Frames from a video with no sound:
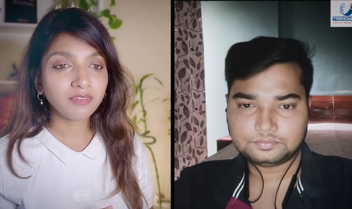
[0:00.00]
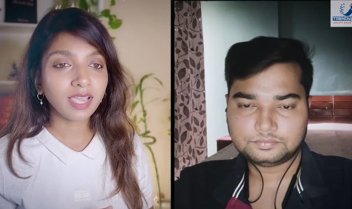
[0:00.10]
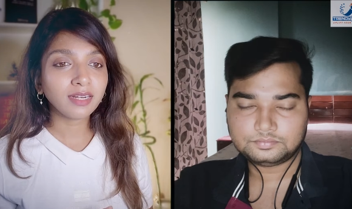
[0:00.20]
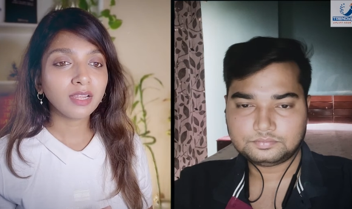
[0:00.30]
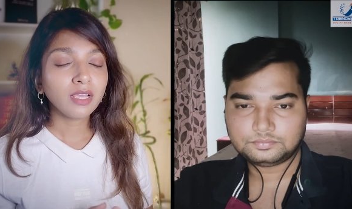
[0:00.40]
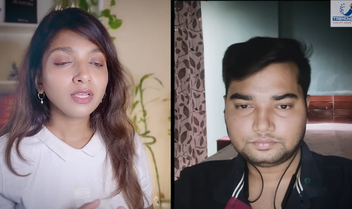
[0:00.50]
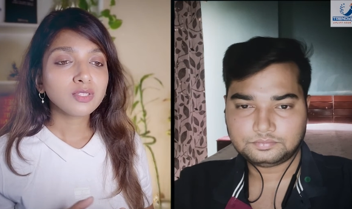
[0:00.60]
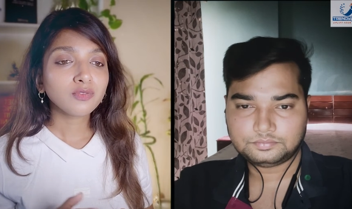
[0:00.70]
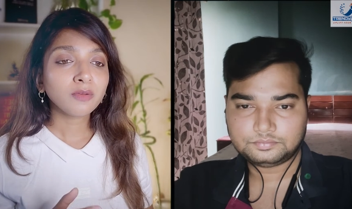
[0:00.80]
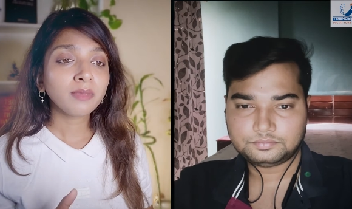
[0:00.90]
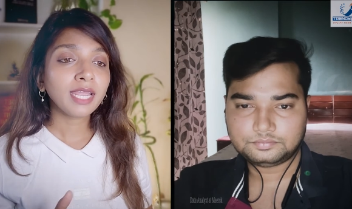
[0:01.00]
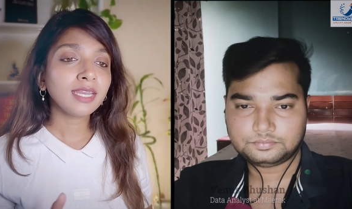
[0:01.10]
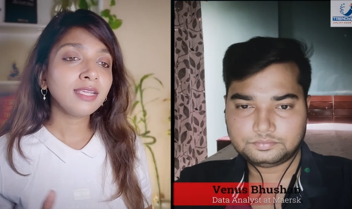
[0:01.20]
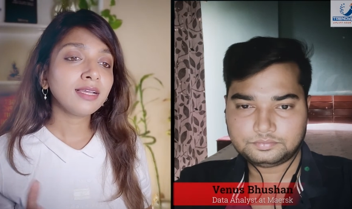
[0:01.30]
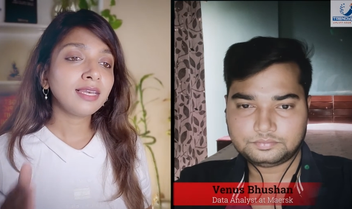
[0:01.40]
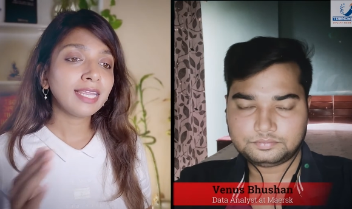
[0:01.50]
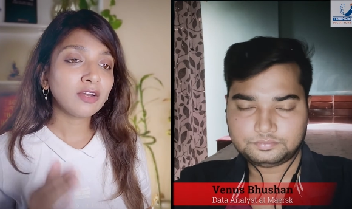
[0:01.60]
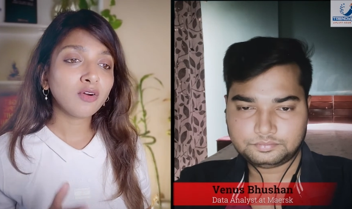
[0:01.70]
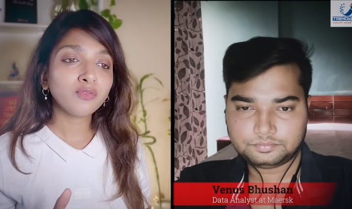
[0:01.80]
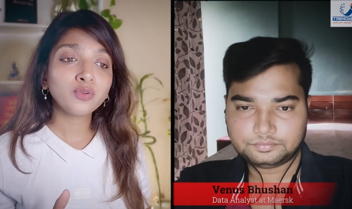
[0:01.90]
Speaker 1: fact. So from getting
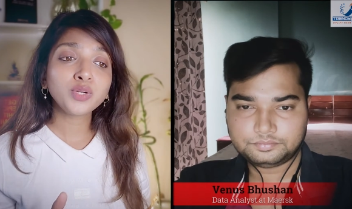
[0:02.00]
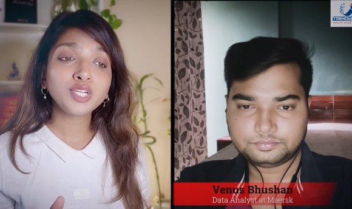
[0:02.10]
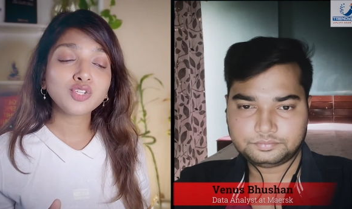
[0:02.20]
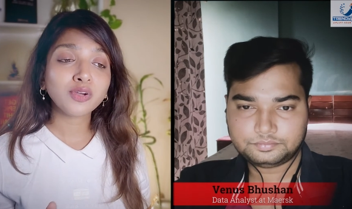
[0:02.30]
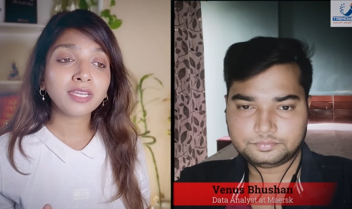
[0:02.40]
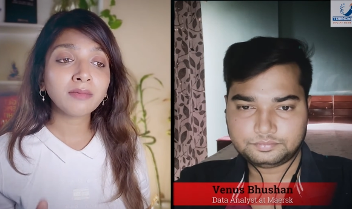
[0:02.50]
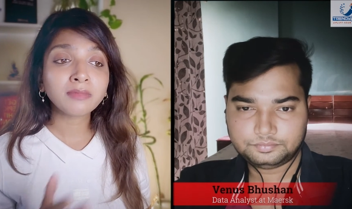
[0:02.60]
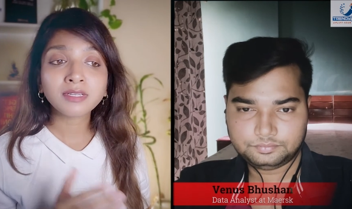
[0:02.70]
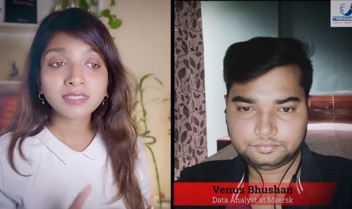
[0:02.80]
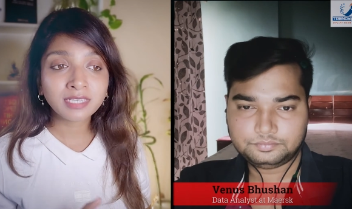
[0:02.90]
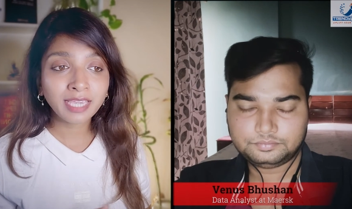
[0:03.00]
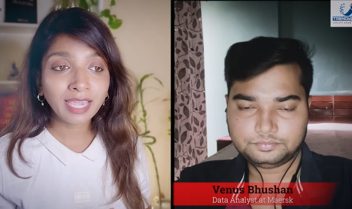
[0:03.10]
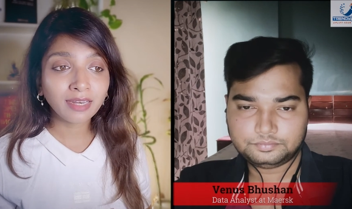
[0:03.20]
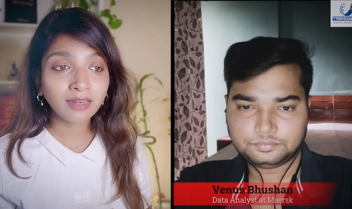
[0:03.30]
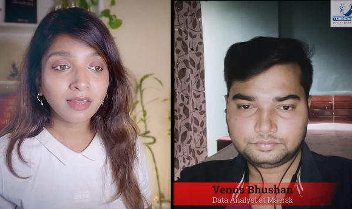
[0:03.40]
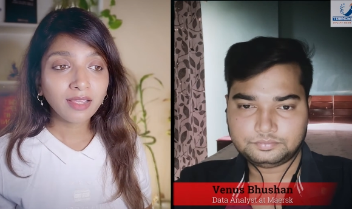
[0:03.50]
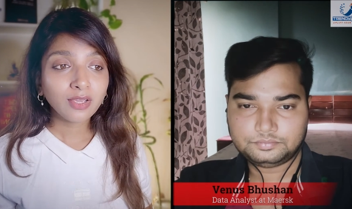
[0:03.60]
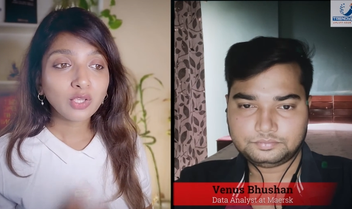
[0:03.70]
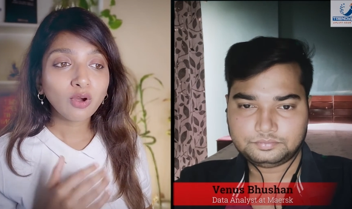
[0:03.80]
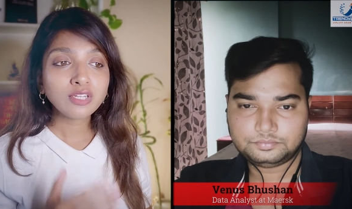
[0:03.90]
laid off to rejoining Maersk again,
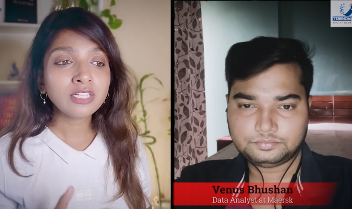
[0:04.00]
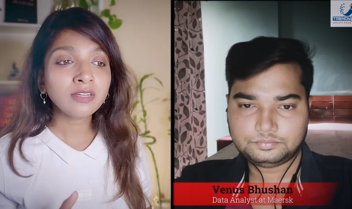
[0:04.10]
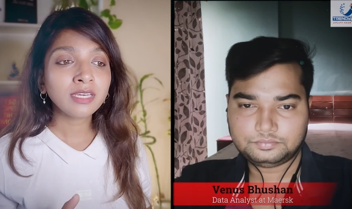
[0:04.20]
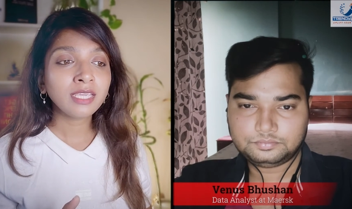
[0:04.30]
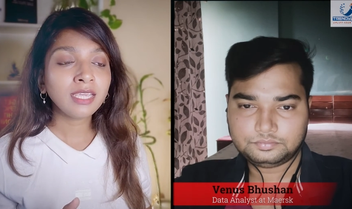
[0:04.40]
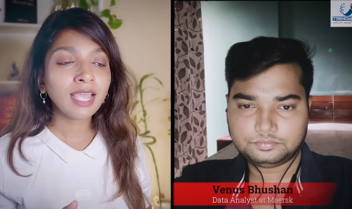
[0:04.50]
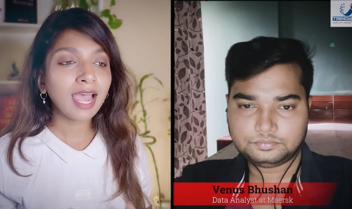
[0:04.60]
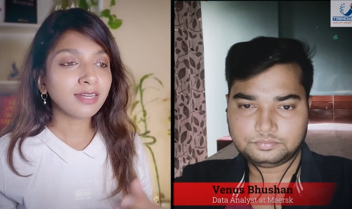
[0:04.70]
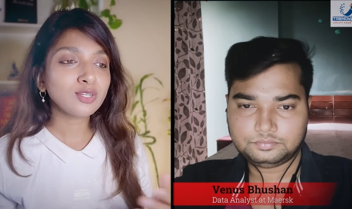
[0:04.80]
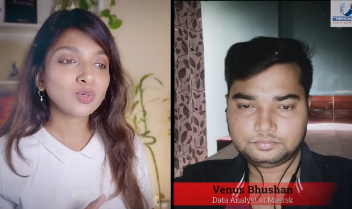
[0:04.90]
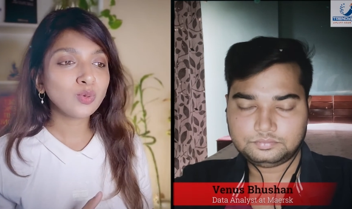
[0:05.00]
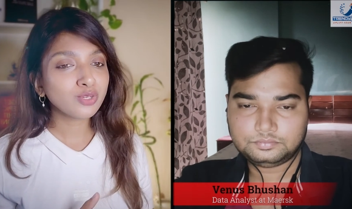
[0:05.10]
your journey had its own